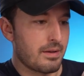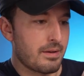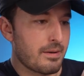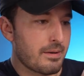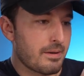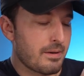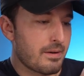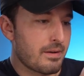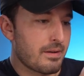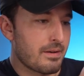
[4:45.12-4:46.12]
Pocket
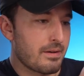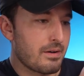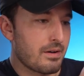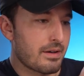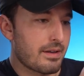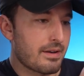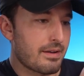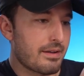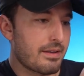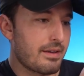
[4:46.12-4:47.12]
Wireless Mobile Kit from
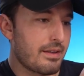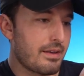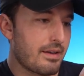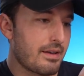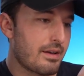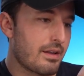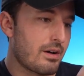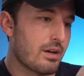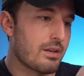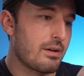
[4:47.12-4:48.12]
Deity. It's pretty
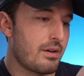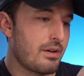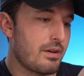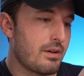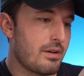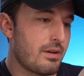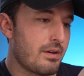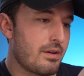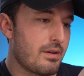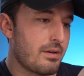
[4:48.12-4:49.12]
awesome on my
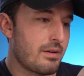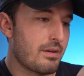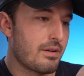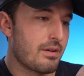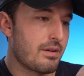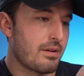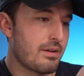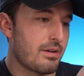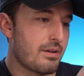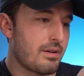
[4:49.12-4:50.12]
channel. Yeah,
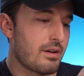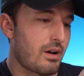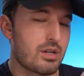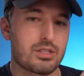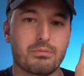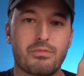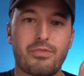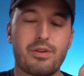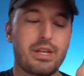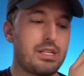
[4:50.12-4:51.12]
enjoy. Awesome,
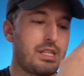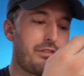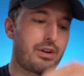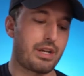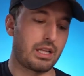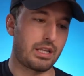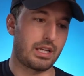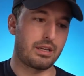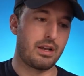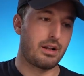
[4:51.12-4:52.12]
very easy, very
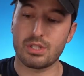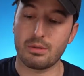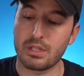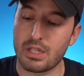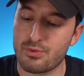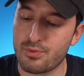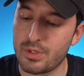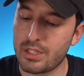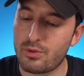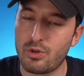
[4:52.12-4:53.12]
clean. Something that's
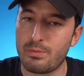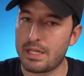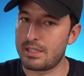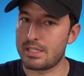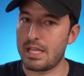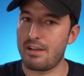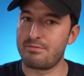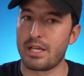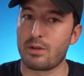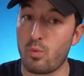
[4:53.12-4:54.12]
really cool about this Lav
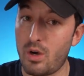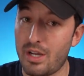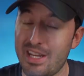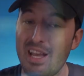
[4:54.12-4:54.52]
Mic, one,